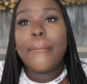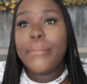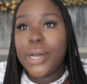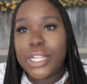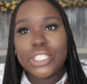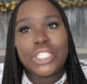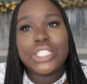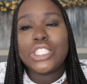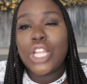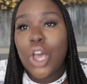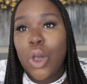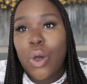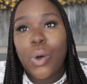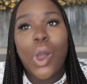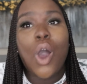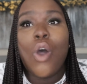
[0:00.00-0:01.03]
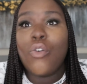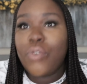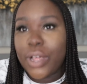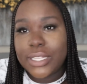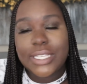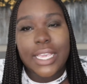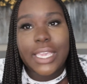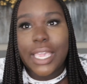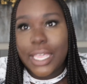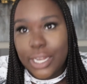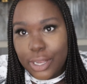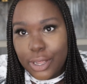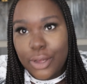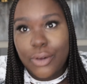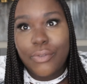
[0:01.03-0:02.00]
But just know over a
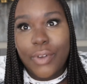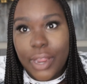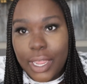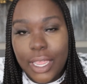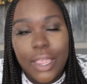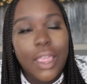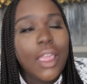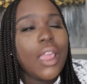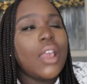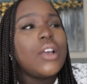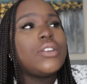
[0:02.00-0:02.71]
decade ago, right?